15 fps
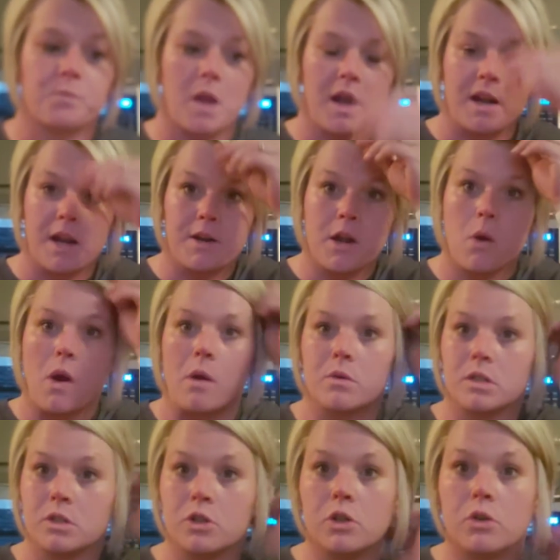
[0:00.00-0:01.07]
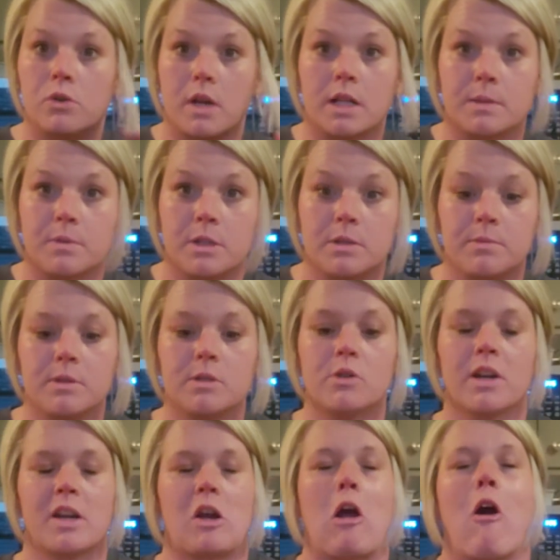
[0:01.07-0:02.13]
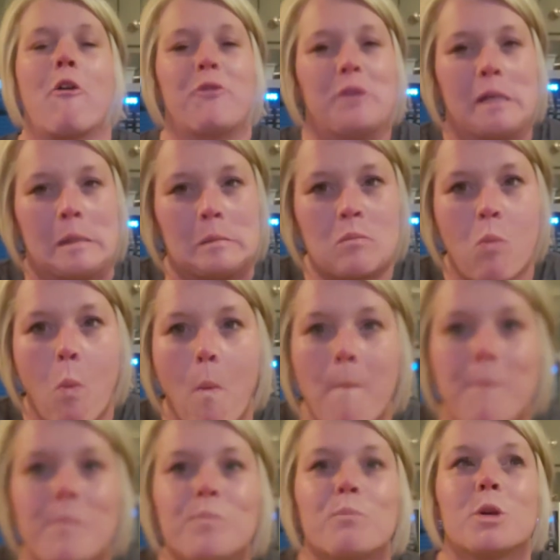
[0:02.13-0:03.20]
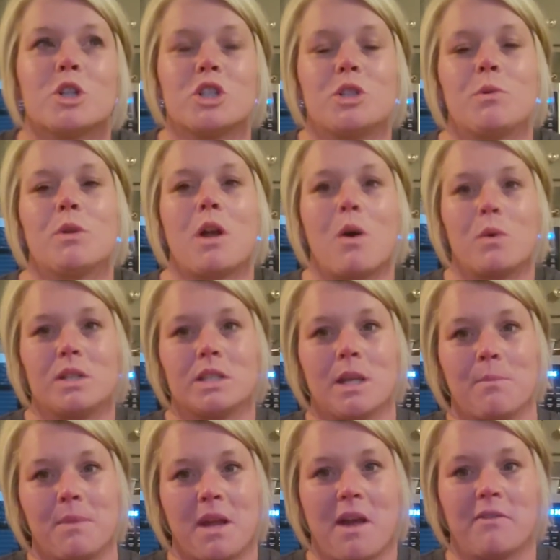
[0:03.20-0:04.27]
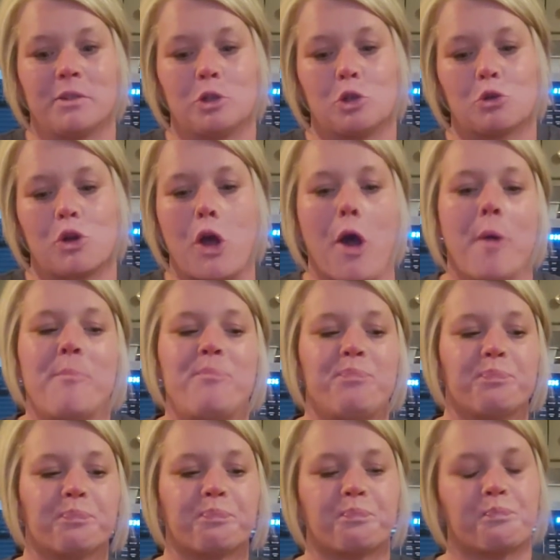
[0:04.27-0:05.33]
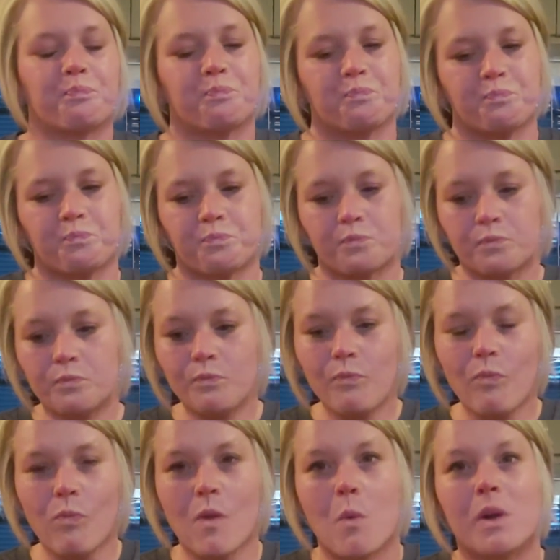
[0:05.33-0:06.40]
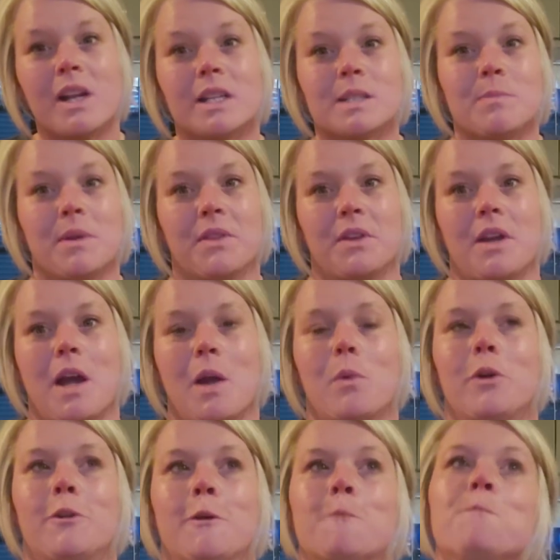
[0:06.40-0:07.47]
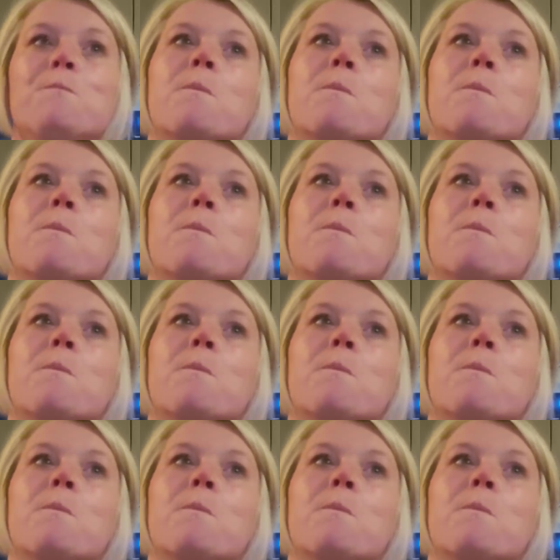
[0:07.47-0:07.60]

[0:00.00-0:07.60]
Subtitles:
And I know I was little, not supposed to be drinking coffee, but she would always let me have a little cup when I spent the night with her.